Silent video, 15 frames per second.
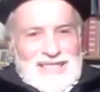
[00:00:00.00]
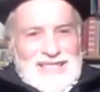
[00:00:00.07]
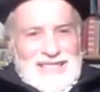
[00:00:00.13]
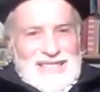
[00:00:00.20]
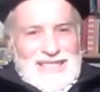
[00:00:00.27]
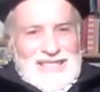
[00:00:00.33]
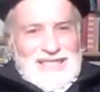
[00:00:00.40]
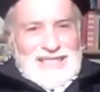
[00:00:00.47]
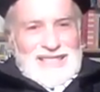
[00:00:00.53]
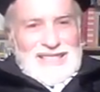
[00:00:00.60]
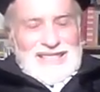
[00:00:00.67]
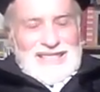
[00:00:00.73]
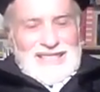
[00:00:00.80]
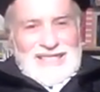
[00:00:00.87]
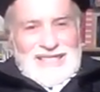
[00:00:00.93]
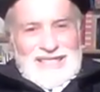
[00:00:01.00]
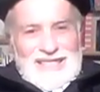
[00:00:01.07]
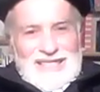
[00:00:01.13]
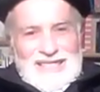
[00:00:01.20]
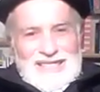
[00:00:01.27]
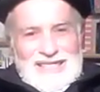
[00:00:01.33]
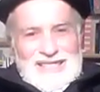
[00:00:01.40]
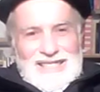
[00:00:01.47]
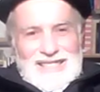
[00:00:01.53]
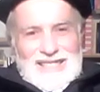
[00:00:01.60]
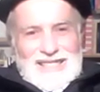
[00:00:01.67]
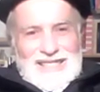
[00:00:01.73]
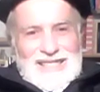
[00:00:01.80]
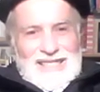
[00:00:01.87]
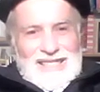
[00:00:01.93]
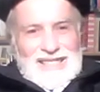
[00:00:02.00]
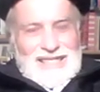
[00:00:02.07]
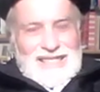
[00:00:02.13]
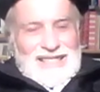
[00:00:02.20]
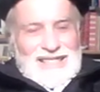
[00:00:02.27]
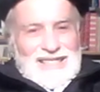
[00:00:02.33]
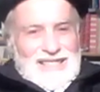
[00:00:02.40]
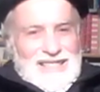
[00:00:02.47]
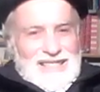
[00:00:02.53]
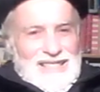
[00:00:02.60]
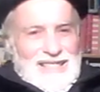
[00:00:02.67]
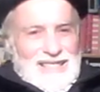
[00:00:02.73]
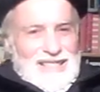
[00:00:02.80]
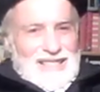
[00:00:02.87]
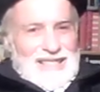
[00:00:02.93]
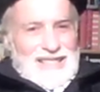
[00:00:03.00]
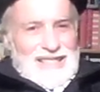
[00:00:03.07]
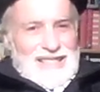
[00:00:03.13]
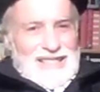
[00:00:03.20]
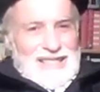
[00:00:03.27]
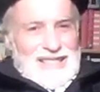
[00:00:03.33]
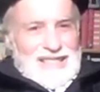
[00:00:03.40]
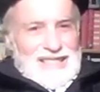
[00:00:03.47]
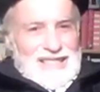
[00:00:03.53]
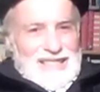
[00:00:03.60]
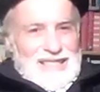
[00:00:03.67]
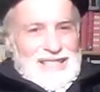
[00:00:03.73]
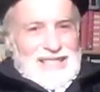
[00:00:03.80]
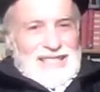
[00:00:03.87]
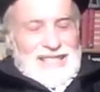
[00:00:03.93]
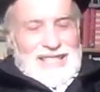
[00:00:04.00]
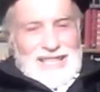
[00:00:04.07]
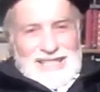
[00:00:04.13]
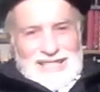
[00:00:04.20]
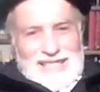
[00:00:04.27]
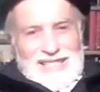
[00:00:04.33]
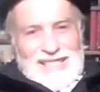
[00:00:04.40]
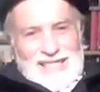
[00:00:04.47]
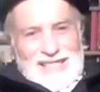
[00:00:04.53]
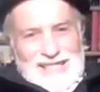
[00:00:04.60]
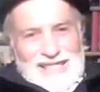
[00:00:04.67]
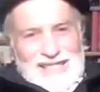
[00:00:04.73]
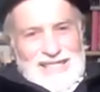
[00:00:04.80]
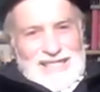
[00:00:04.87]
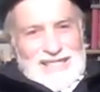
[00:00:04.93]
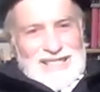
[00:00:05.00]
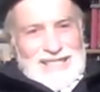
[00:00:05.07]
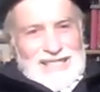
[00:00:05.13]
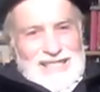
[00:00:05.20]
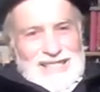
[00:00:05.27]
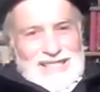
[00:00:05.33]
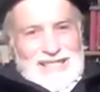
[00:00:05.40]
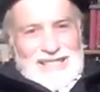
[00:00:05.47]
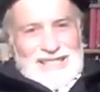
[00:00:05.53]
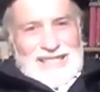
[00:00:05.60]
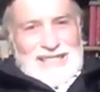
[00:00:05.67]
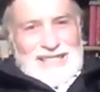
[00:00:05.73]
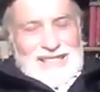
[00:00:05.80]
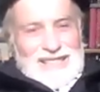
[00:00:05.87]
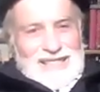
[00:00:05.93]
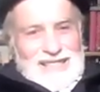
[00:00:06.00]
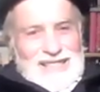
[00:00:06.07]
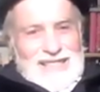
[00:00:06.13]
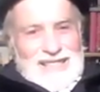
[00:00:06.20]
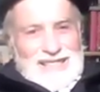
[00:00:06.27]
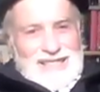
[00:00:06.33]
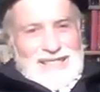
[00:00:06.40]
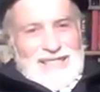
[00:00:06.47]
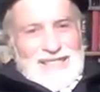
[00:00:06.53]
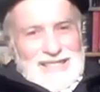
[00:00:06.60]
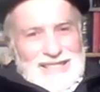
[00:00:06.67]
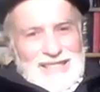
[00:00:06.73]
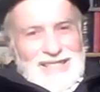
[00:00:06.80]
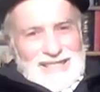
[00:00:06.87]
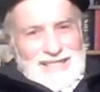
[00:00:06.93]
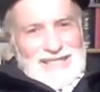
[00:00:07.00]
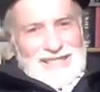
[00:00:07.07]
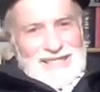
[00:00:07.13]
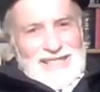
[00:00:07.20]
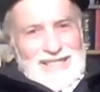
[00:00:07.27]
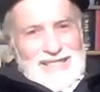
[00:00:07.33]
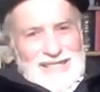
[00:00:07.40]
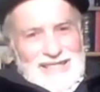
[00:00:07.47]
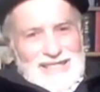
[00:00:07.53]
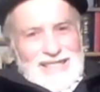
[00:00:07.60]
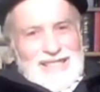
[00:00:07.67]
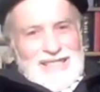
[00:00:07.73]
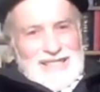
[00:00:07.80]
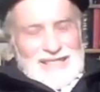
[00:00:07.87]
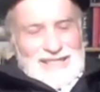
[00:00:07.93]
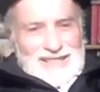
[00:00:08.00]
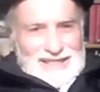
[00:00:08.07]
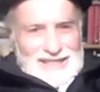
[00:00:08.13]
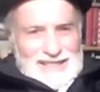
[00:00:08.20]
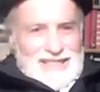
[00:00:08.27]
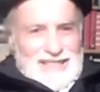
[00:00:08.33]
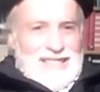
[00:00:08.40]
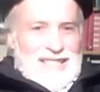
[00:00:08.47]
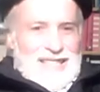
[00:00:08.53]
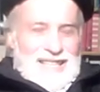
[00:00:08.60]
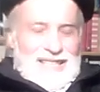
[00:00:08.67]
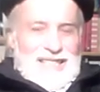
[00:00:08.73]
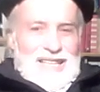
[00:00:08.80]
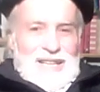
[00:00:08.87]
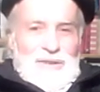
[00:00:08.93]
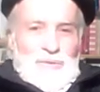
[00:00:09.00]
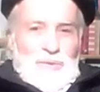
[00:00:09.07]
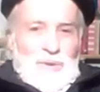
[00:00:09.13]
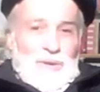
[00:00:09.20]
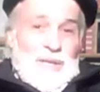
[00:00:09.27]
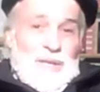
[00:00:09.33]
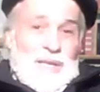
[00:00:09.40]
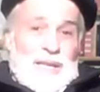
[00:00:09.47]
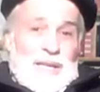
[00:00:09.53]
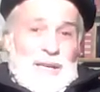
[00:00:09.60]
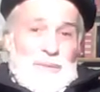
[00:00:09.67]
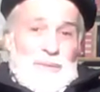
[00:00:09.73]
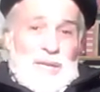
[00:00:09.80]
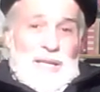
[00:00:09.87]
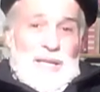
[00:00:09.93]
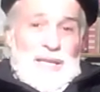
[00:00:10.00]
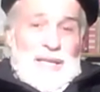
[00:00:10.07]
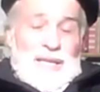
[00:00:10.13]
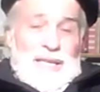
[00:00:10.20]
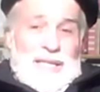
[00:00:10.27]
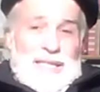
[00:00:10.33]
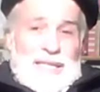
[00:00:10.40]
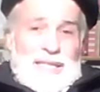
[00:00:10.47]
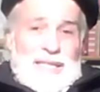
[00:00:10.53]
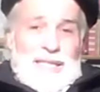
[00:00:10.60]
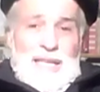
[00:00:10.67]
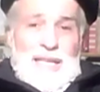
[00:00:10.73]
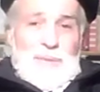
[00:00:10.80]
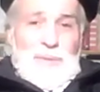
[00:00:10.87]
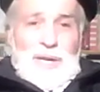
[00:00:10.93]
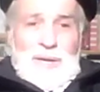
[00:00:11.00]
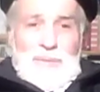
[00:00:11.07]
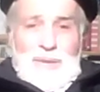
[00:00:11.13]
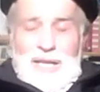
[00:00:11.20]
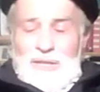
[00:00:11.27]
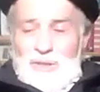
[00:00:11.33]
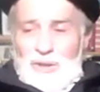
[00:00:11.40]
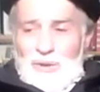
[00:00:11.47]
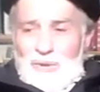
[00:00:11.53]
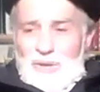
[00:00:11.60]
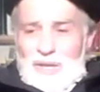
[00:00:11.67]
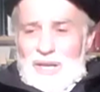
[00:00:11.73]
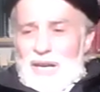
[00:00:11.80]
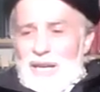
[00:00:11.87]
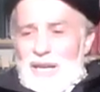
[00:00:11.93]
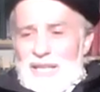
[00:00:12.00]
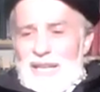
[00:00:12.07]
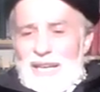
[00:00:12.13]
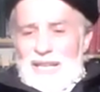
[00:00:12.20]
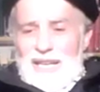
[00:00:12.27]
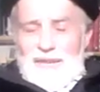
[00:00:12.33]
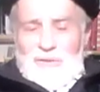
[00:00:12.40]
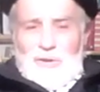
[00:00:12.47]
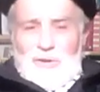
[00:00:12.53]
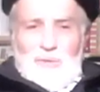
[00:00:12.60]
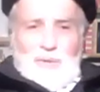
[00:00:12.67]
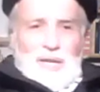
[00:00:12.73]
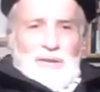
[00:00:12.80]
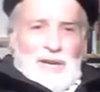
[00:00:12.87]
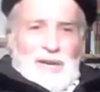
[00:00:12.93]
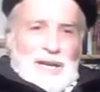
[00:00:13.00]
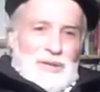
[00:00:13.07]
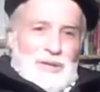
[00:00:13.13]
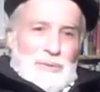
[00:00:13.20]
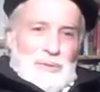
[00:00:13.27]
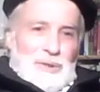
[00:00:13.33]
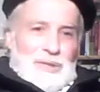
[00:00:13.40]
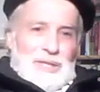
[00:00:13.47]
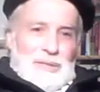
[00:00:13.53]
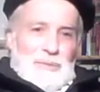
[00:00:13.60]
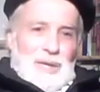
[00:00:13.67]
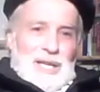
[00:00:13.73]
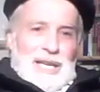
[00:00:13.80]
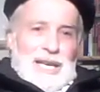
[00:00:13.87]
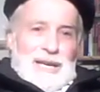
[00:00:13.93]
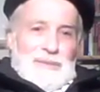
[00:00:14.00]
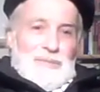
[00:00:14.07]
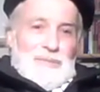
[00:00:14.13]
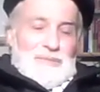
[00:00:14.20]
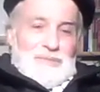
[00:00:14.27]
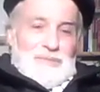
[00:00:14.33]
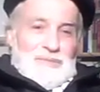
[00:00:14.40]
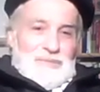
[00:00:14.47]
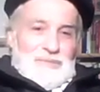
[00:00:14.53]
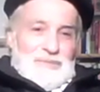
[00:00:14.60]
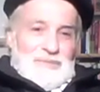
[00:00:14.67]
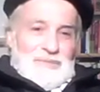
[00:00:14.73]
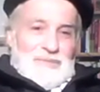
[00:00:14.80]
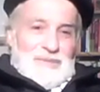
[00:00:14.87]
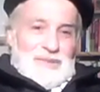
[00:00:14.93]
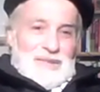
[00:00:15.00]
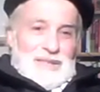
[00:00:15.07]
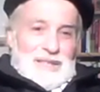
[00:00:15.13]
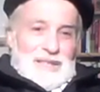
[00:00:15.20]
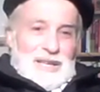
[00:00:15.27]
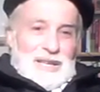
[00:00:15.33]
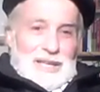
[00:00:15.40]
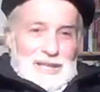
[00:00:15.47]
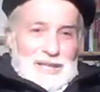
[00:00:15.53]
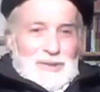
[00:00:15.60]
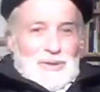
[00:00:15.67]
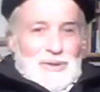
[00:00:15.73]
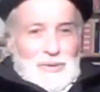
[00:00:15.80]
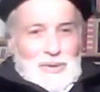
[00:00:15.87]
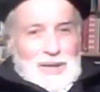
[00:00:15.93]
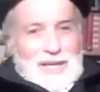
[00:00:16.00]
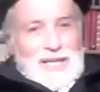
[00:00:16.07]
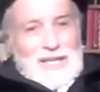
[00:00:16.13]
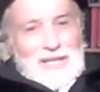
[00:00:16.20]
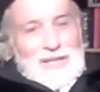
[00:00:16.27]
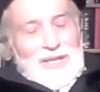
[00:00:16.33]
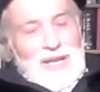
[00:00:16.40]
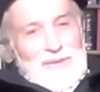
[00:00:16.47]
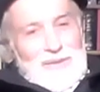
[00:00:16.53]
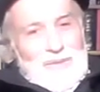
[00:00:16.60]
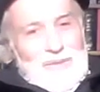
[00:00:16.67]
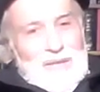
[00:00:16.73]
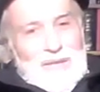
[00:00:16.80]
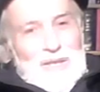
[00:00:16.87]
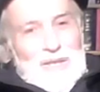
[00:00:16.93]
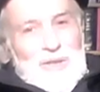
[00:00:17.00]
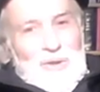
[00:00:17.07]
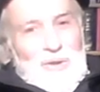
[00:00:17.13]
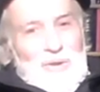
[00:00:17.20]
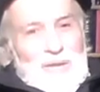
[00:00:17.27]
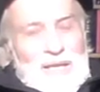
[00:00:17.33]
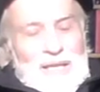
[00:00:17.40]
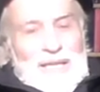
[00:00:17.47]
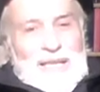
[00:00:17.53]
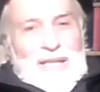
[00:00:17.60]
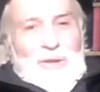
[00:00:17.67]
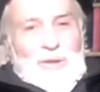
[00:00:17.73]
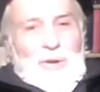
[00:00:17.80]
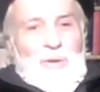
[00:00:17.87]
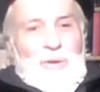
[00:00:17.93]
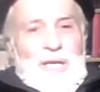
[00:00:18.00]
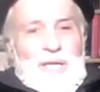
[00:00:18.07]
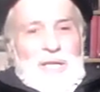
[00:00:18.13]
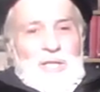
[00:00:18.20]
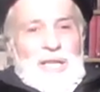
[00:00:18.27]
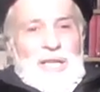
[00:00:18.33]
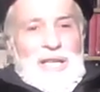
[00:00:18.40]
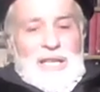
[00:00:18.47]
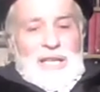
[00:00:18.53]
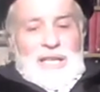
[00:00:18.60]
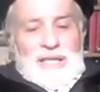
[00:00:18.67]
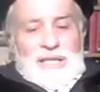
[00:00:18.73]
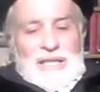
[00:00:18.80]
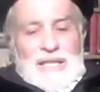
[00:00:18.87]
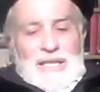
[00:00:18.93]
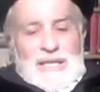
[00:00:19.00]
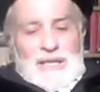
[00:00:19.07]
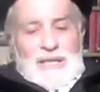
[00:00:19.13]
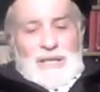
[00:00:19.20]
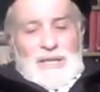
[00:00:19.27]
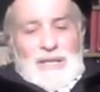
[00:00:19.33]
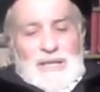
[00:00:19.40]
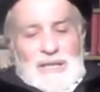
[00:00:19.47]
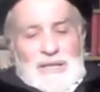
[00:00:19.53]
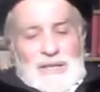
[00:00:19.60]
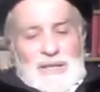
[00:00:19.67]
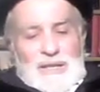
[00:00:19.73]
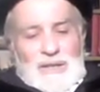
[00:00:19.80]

Now we've said that nature has infinite variables. And science likes to limit the variables in order to repeat the process. Yes. Well, I mean, since experimental, I can't have too many variables in my lab. I can do one at a time. So cohesion and